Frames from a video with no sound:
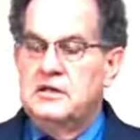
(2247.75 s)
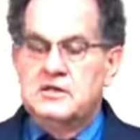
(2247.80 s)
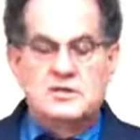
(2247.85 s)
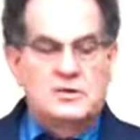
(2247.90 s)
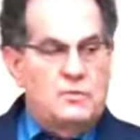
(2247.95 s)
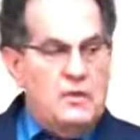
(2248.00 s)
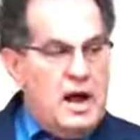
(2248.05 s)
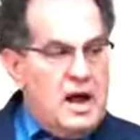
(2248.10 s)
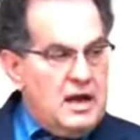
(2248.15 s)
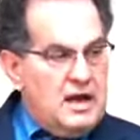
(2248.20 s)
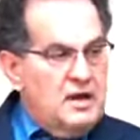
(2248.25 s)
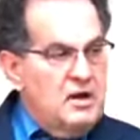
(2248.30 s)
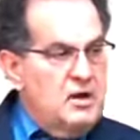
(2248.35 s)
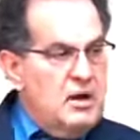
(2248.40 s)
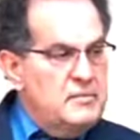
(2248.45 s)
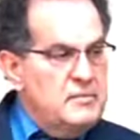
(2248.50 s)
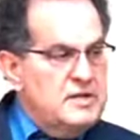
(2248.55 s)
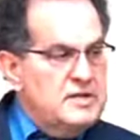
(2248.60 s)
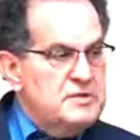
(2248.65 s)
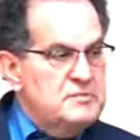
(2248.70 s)
Because the rock can
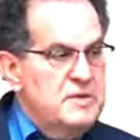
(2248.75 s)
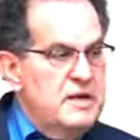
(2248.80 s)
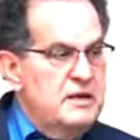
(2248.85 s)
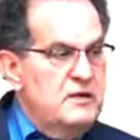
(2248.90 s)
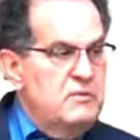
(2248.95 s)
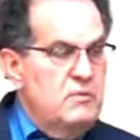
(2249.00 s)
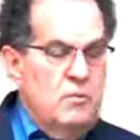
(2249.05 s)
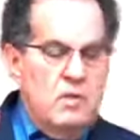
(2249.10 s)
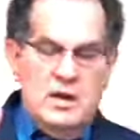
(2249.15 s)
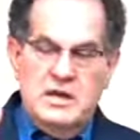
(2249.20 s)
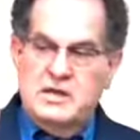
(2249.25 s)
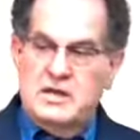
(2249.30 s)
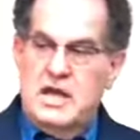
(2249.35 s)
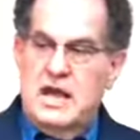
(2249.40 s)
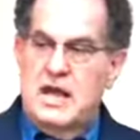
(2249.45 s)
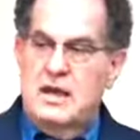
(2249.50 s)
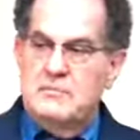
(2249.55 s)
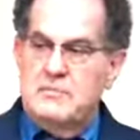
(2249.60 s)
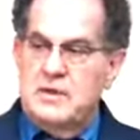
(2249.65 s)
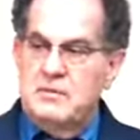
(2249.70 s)
only be smitten one
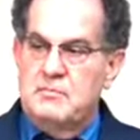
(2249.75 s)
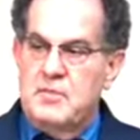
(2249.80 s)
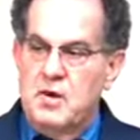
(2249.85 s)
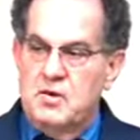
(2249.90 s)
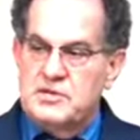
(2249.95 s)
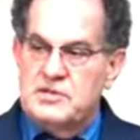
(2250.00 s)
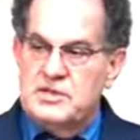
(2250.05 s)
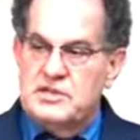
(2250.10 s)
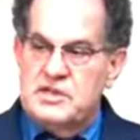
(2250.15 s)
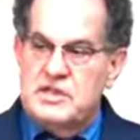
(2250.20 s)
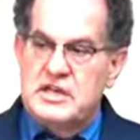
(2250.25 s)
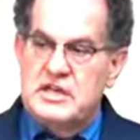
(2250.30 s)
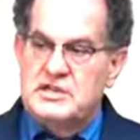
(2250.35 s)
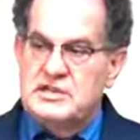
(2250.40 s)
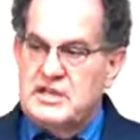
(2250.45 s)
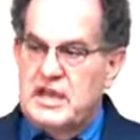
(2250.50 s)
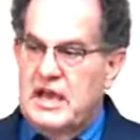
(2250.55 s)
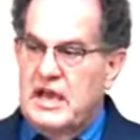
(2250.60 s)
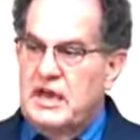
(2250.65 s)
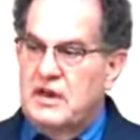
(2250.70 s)
time. But Moses, in
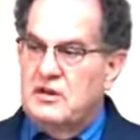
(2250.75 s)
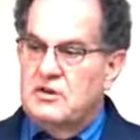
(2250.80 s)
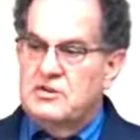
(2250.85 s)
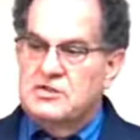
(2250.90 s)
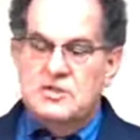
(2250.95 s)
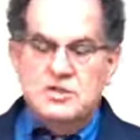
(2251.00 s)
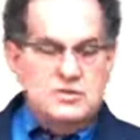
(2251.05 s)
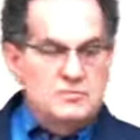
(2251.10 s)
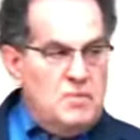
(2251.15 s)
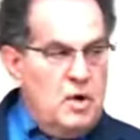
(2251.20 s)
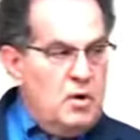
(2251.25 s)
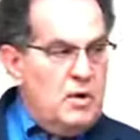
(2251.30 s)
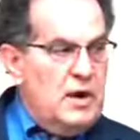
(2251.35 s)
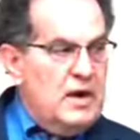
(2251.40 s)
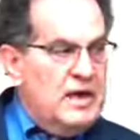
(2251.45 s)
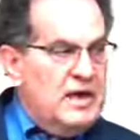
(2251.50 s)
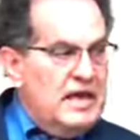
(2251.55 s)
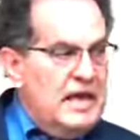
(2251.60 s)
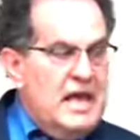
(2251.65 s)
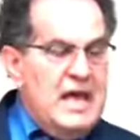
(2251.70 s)
his anger,
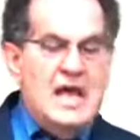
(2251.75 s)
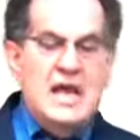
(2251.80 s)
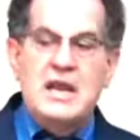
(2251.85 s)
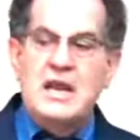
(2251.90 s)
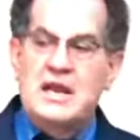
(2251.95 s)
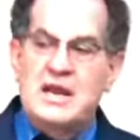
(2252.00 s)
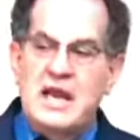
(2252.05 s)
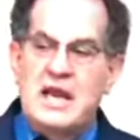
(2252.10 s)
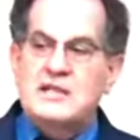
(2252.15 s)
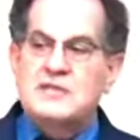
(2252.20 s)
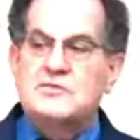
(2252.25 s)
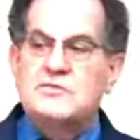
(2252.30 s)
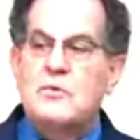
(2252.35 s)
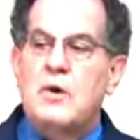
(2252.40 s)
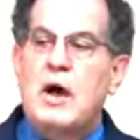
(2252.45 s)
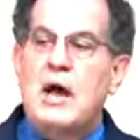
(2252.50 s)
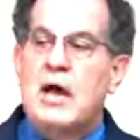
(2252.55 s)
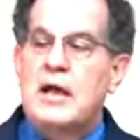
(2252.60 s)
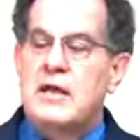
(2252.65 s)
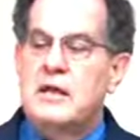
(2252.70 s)
smote it again, and that's
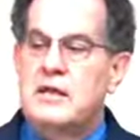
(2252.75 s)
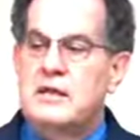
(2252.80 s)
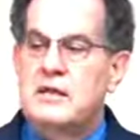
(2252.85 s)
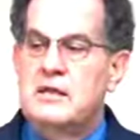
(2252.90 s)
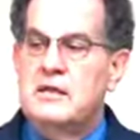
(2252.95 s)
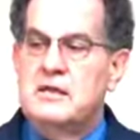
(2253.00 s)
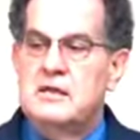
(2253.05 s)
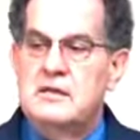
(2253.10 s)
why